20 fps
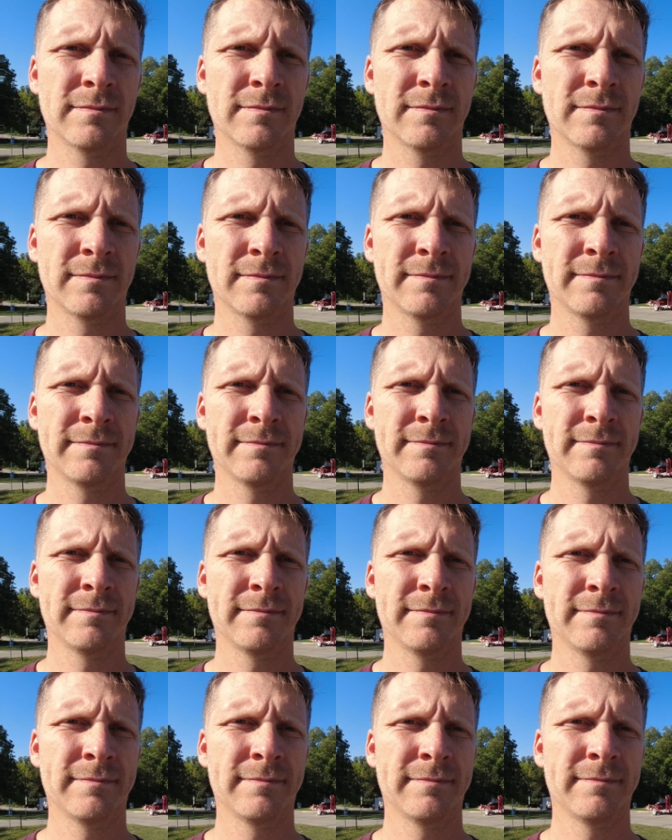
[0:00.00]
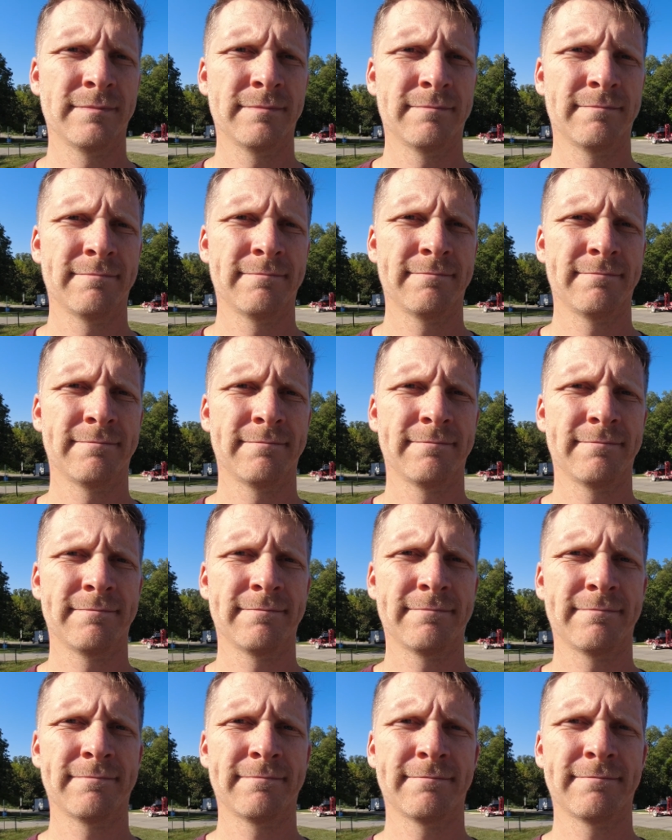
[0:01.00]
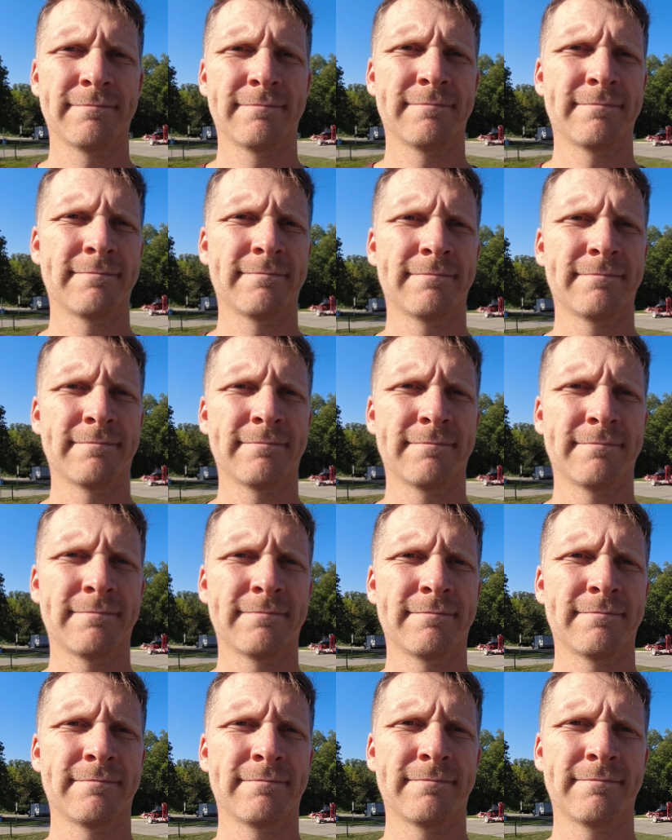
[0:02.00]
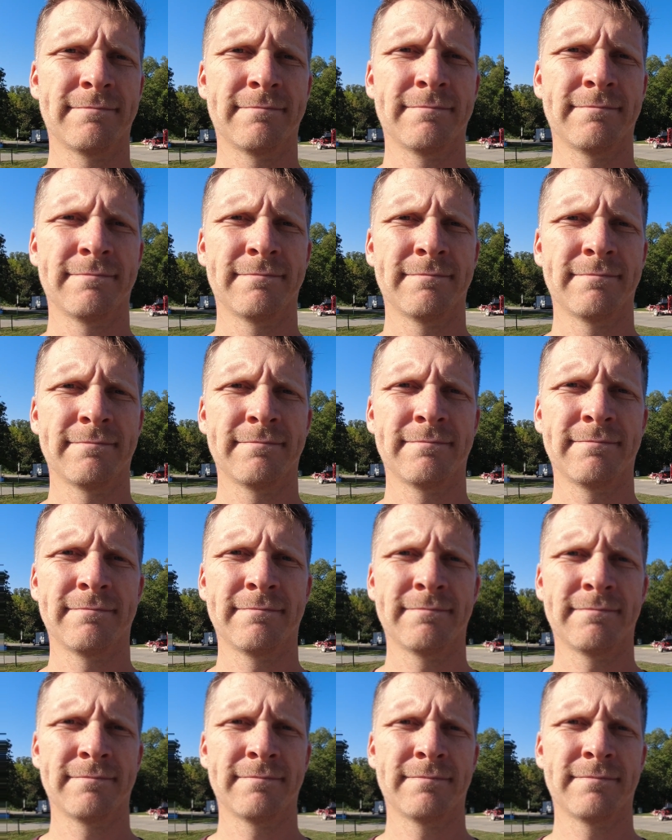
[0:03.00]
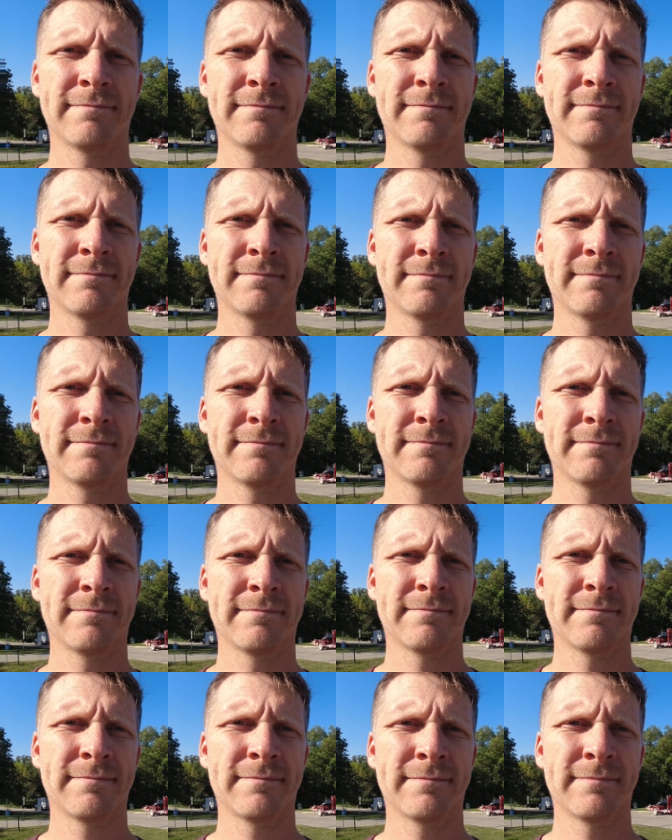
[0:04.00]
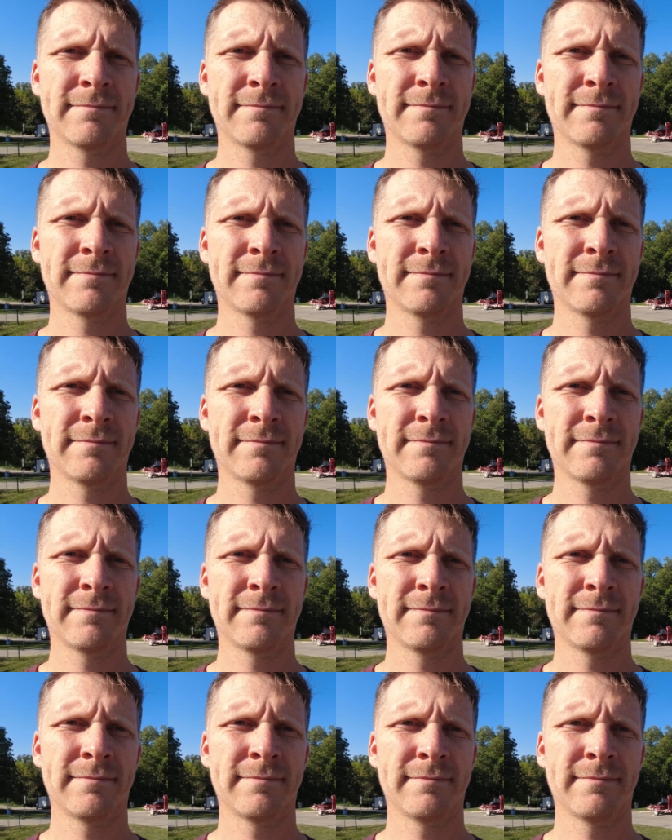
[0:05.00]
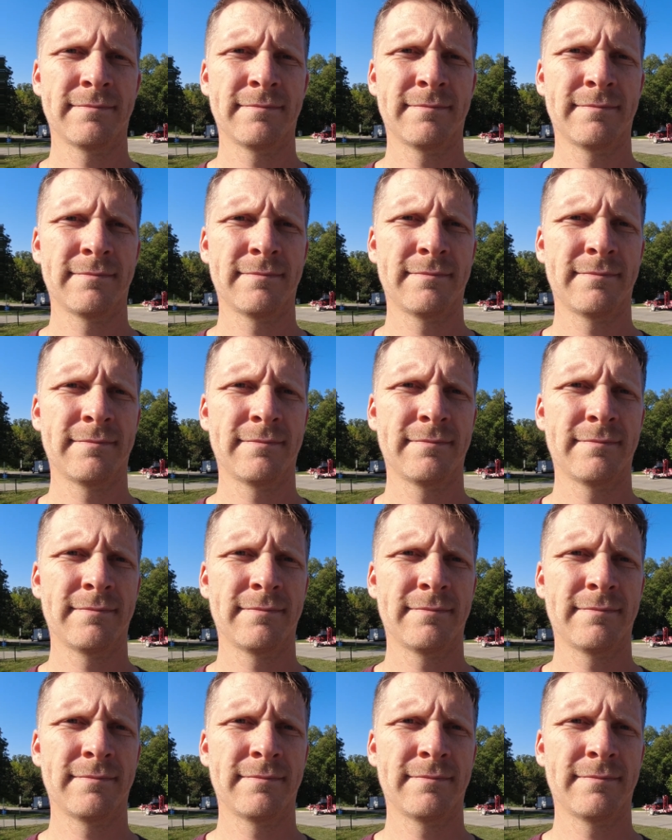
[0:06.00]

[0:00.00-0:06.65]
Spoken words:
[no speech]